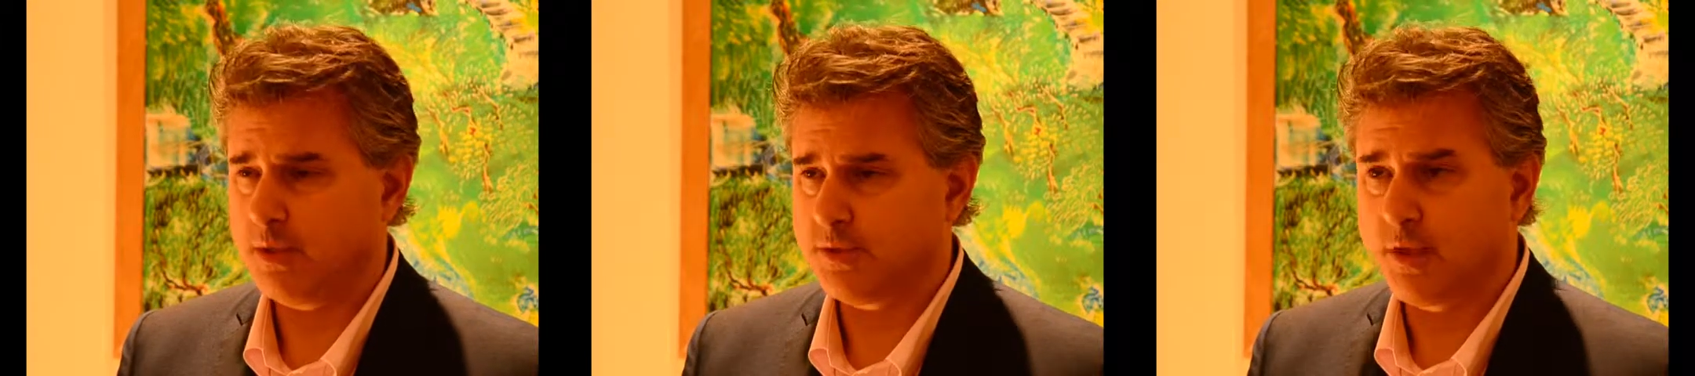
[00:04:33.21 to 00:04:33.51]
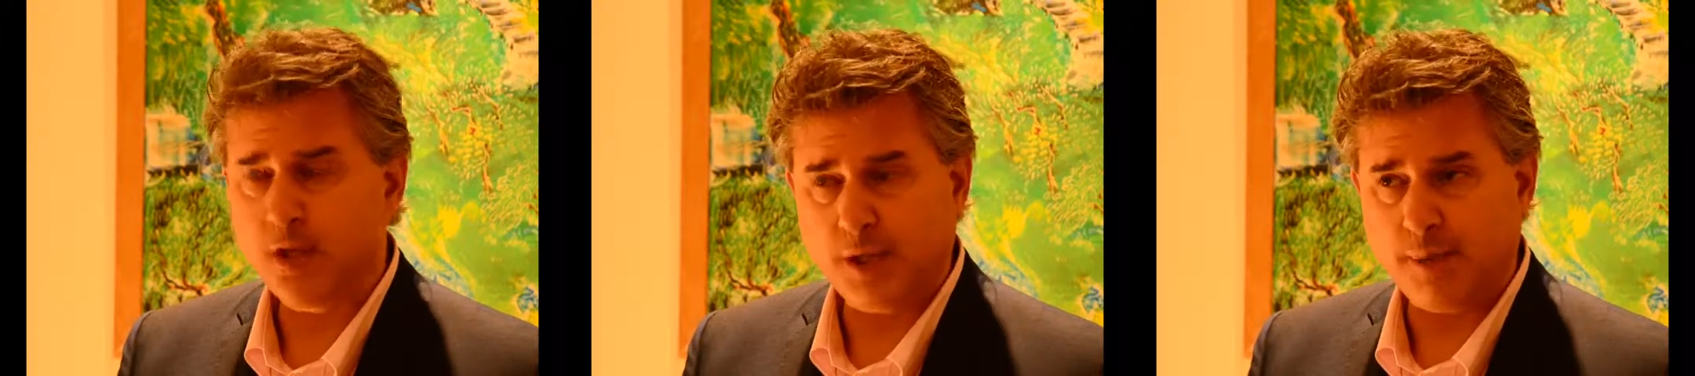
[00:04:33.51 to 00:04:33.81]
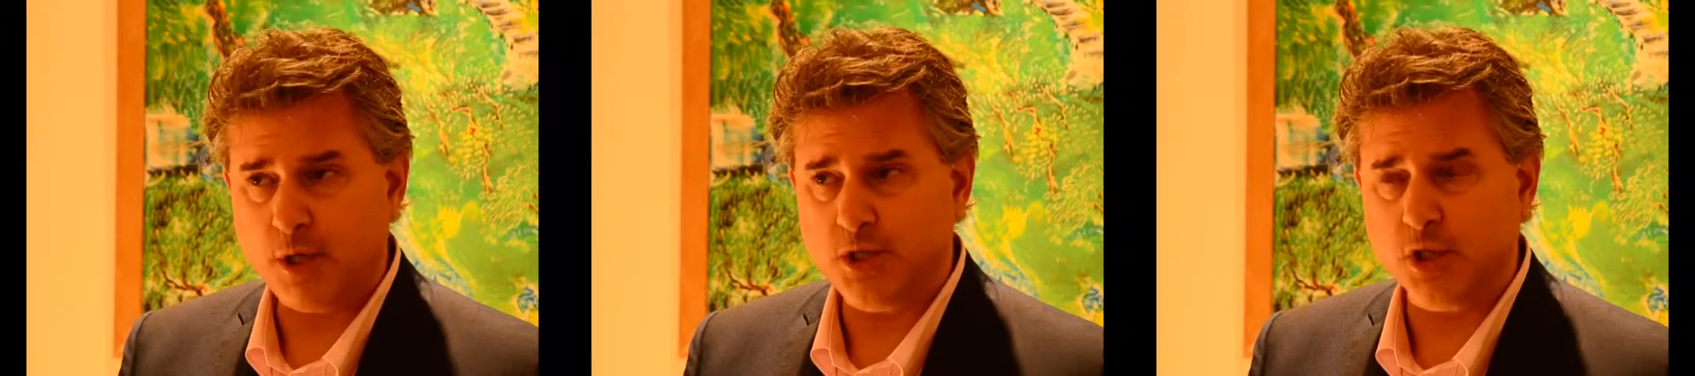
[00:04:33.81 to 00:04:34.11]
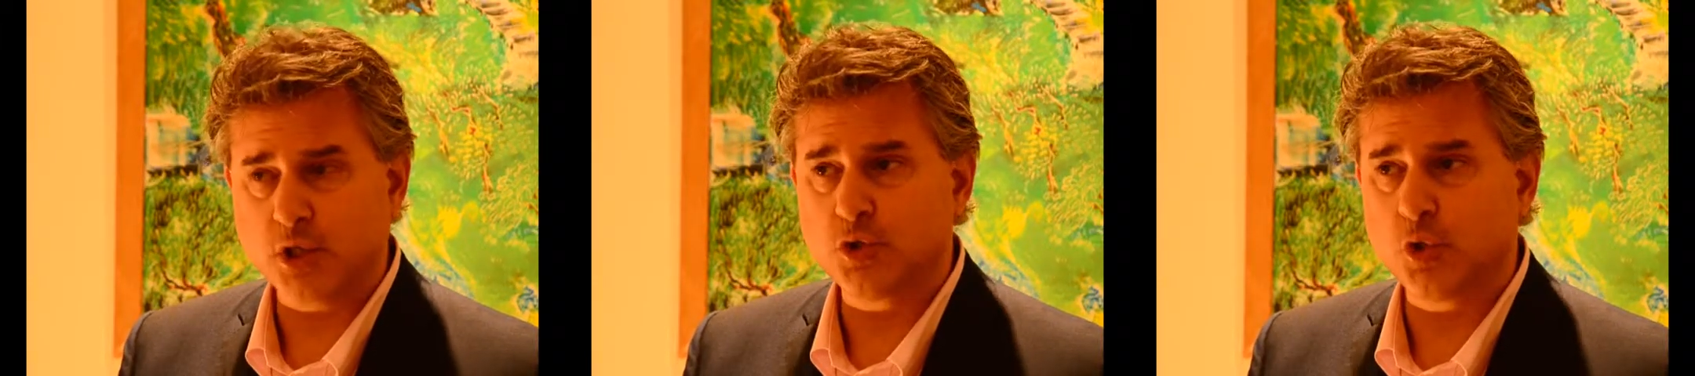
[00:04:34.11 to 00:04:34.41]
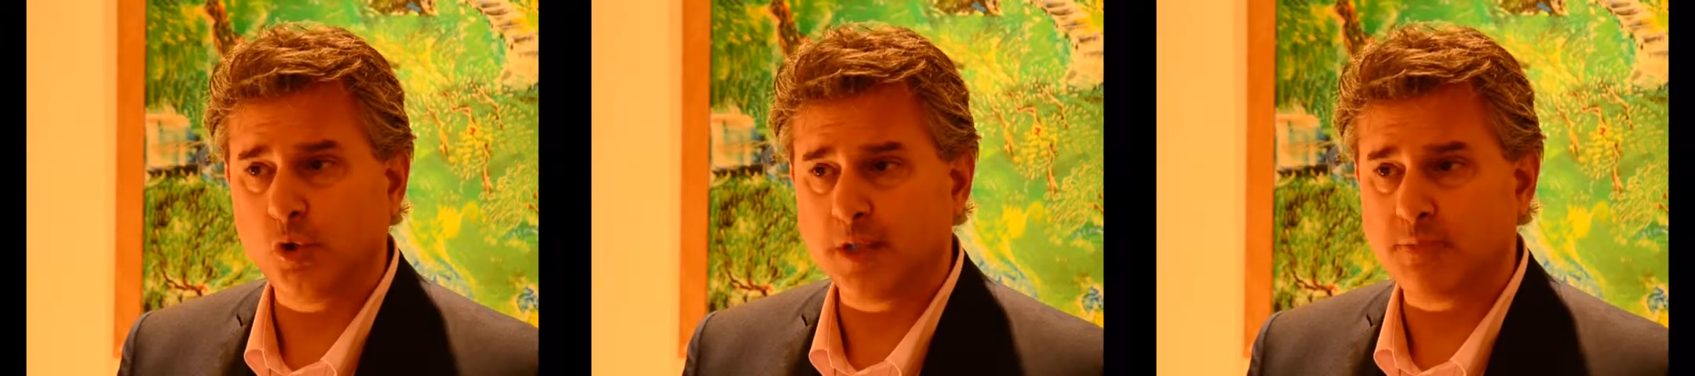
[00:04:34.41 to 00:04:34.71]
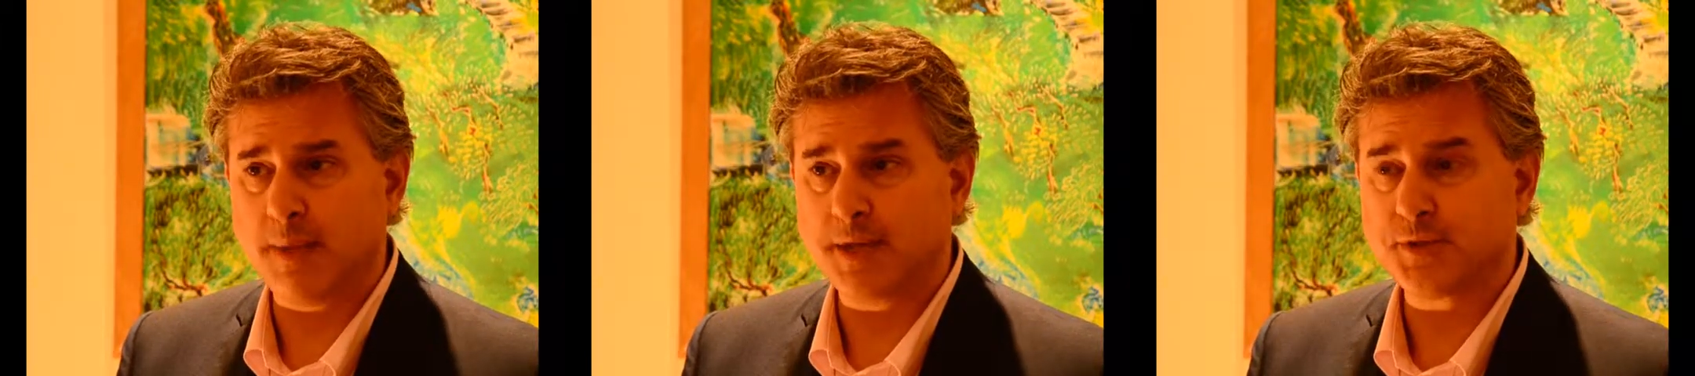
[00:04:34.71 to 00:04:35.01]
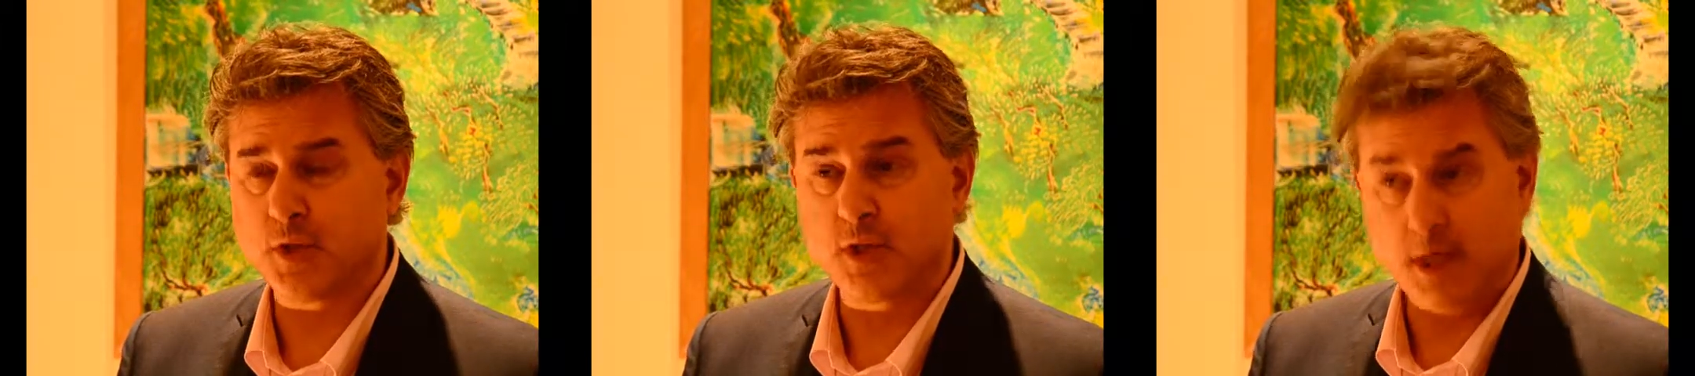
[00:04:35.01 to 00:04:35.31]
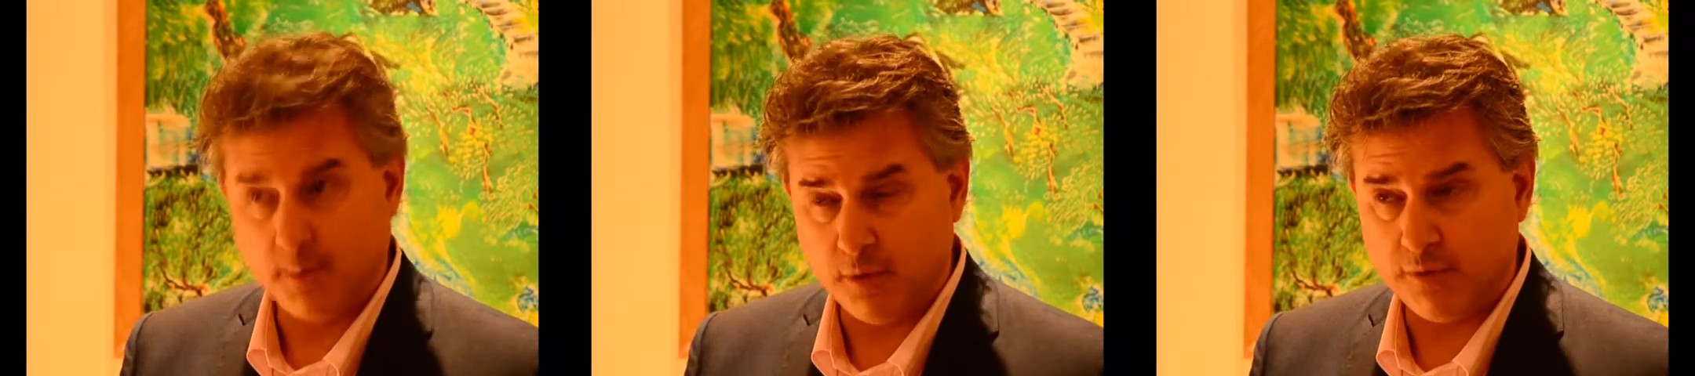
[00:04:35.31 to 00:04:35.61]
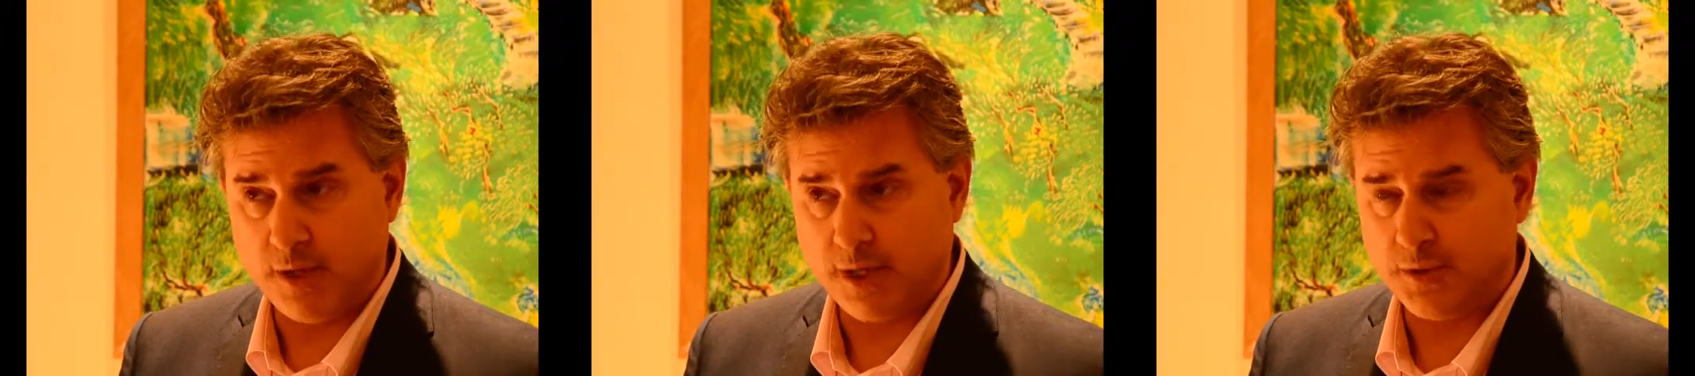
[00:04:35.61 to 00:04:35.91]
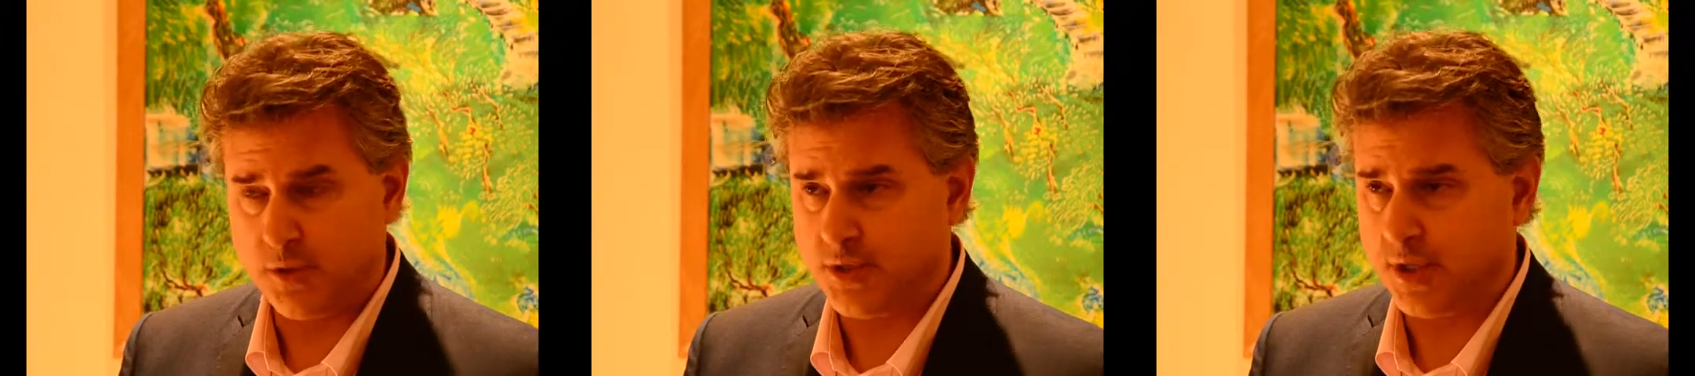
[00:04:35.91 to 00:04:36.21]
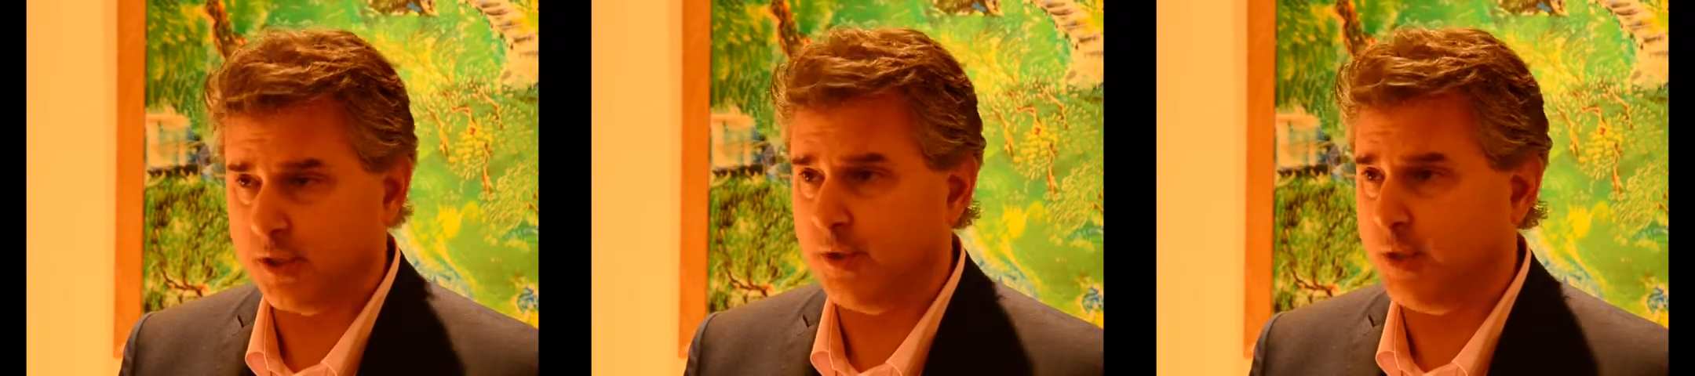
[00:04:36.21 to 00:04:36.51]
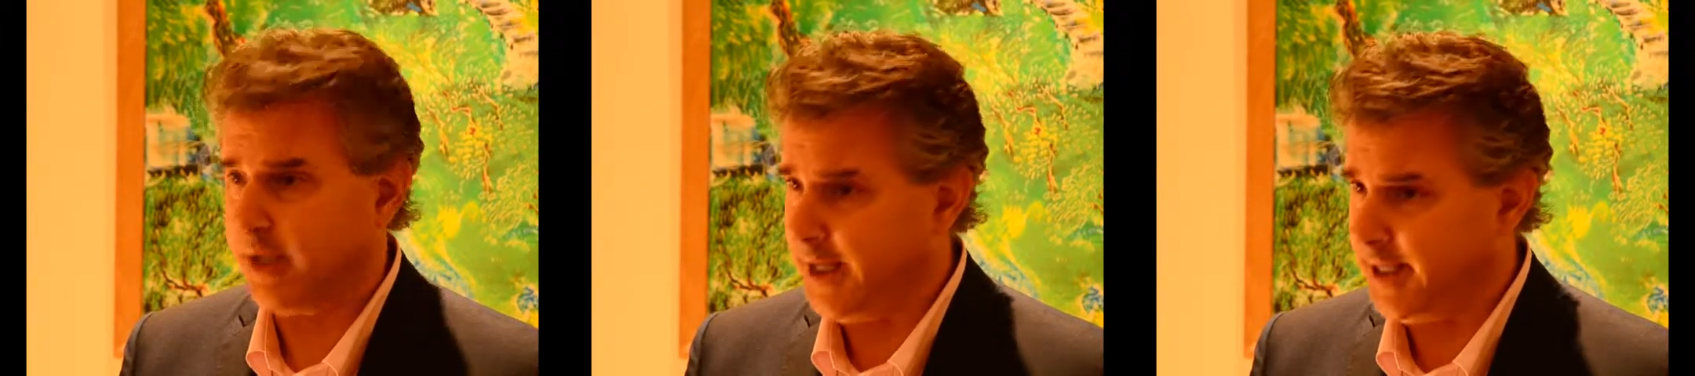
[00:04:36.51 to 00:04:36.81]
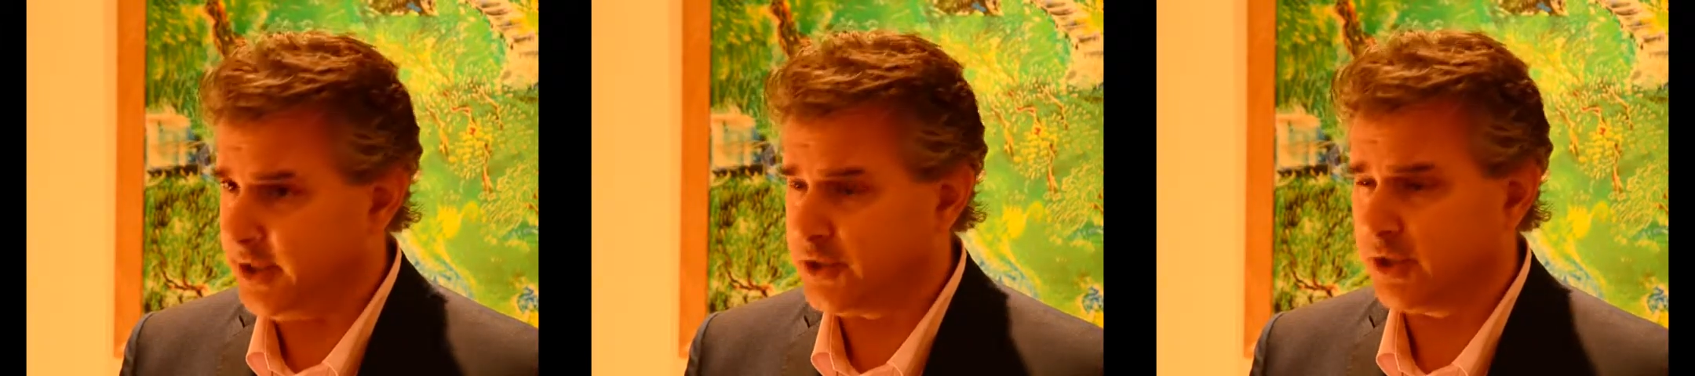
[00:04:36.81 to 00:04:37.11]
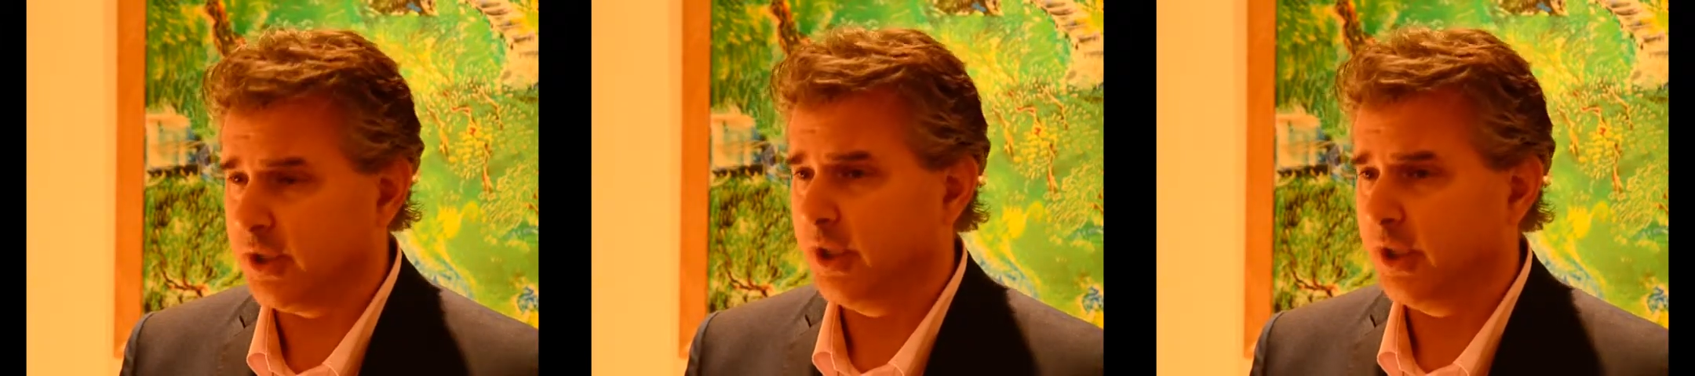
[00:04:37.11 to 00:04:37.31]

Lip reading: spherical aberration control is based on a number of factors, including age,